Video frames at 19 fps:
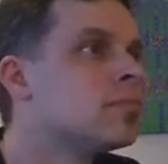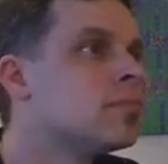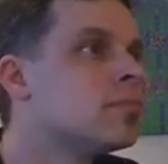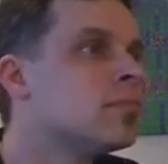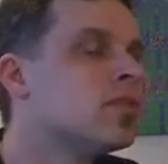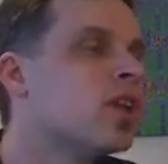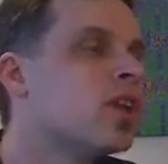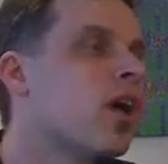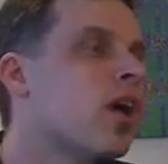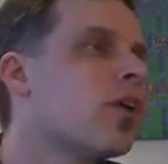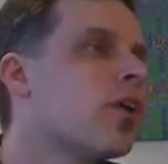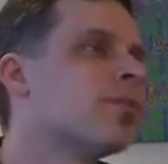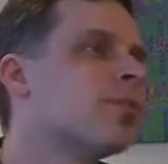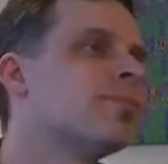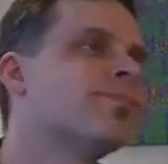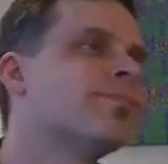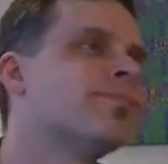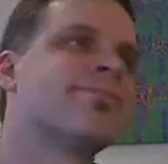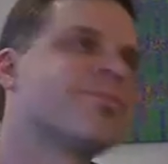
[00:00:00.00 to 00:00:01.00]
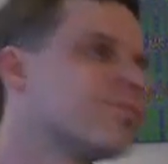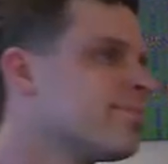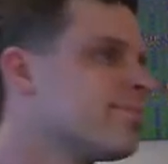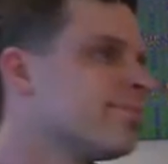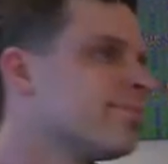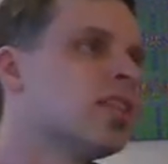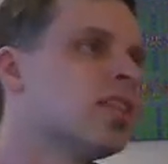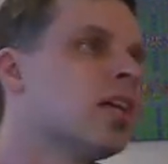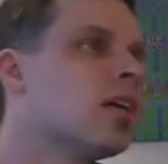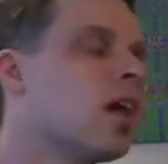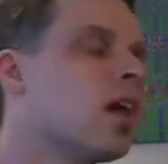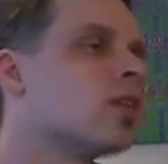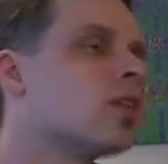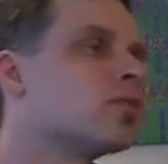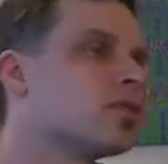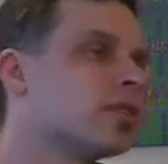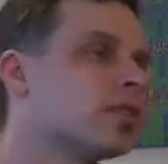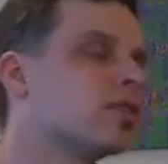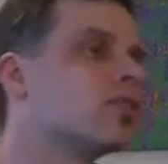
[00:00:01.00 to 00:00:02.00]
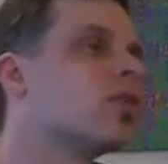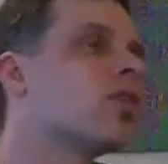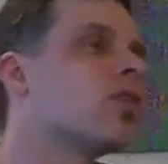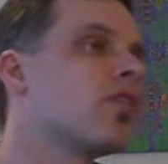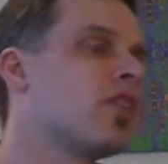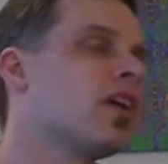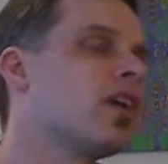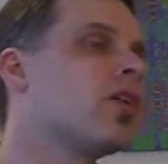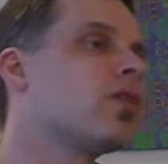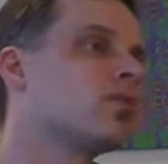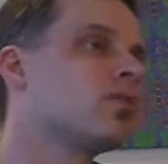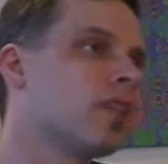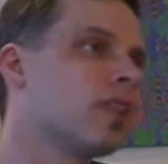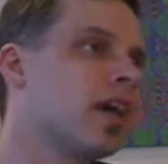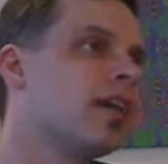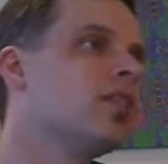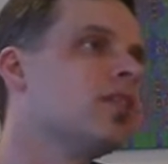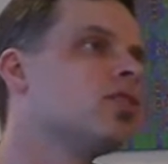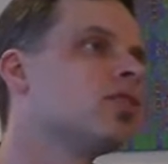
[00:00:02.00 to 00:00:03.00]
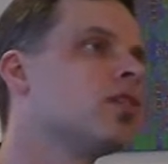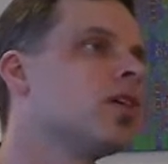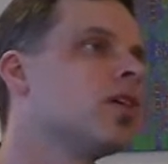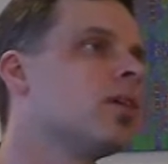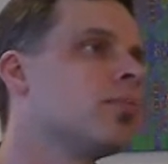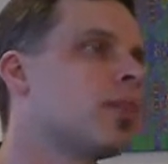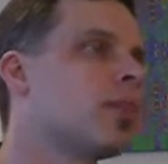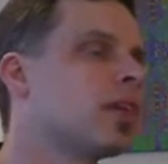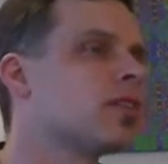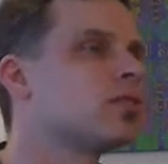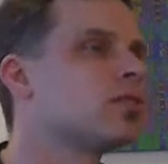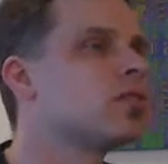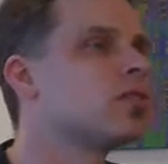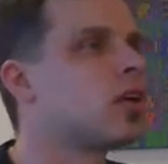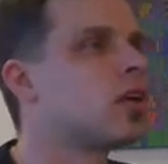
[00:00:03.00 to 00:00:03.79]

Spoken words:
No. Oh, sorry. It's got a thing called a range, but it